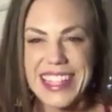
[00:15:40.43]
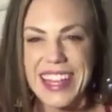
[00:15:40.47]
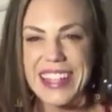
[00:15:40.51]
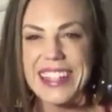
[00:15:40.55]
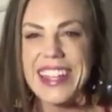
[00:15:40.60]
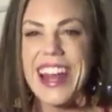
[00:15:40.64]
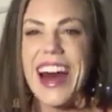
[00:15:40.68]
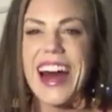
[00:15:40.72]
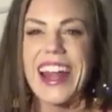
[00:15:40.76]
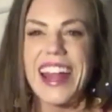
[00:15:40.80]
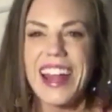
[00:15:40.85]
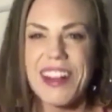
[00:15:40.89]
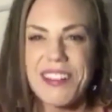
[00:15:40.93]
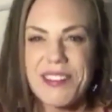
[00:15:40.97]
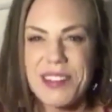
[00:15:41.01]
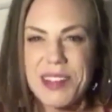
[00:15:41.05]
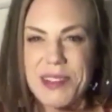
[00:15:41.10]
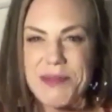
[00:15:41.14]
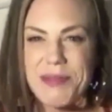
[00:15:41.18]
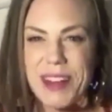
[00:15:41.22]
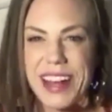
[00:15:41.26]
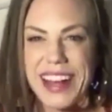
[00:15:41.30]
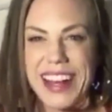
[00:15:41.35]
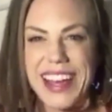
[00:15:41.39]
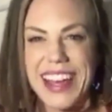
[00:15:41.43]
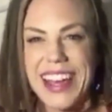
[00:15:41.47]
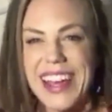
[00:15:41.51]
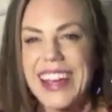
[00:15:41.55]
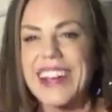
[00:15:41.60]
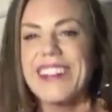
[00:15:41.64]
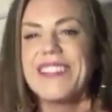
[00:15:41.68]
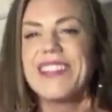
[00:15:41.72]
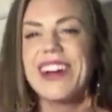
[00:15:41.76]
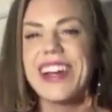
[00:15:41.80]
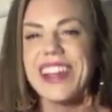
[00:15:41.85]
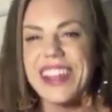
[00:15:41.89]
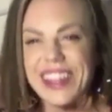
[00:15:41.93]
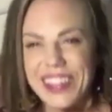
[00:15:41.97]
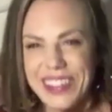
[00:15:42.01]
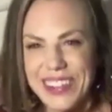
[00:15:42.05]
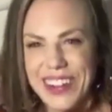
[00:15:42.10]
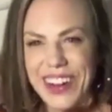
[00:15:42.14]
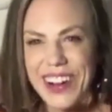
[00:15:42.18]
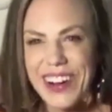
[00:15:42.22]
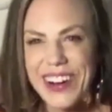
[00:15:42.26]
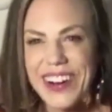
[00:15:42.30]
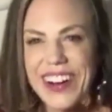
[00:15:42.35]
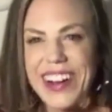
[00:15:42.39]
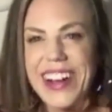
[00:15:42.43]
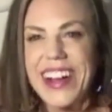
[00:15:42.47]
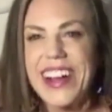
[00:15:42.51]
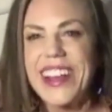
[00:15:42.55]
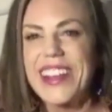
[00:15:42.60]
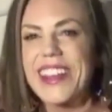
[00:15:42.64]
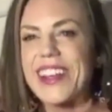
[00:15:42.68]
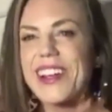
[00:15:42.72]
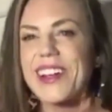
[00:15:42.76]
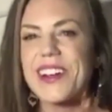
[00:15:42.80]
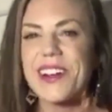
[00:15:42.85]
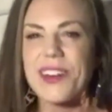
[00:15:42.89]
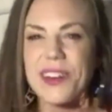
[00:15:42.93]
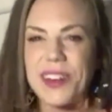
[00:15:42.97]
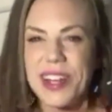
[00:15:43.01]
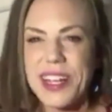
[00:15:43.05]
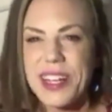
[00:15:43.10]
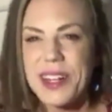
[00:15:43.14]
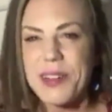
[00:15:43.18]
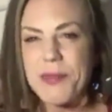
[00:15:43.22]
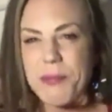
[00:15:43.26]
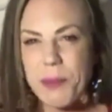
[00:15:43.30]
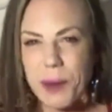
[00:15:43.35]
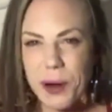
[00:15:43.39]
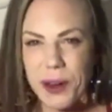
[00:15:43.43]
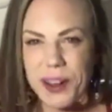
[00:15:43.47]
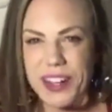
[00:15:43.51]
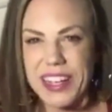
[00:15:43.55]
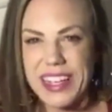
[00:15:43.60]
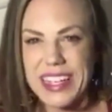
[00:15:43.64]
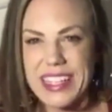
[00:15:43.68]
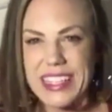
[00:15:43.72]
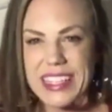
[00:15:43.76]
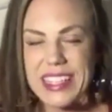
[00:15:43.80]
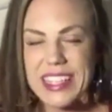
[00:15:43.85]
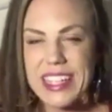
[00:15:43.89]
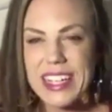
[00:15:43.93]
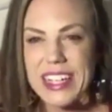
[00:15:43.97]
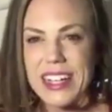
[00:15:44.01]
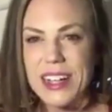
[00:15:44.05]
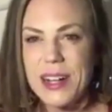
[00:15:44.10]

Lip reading: Not everybody, but they're going to parties,